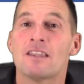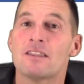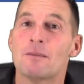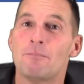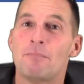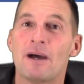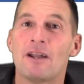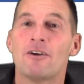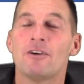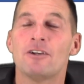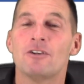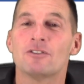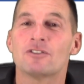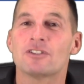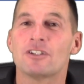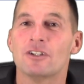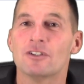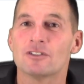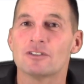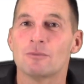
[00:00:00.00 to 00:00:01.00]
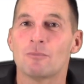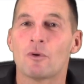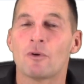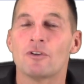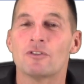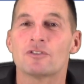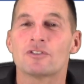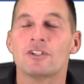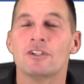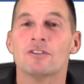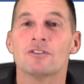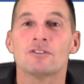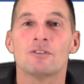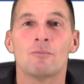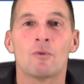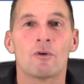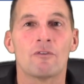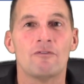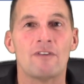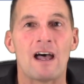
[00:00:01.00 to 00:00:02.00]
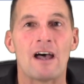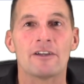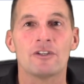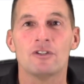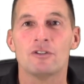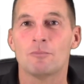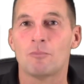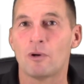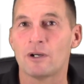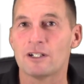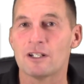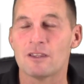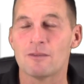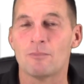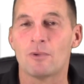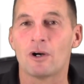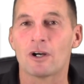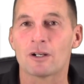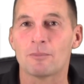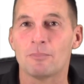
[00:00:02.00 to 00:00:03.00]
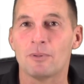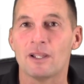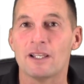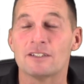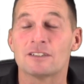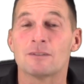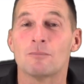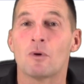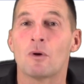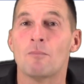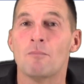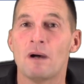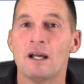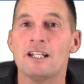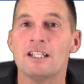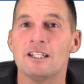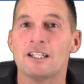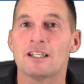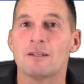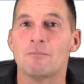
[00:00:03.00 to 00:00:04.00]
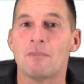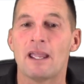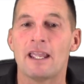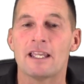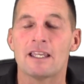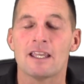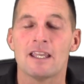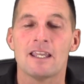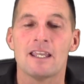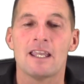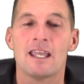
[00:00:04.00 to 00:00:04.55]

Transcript: The better your skills, the more your skills, the more value you bring to the marketplace, the more money you can make.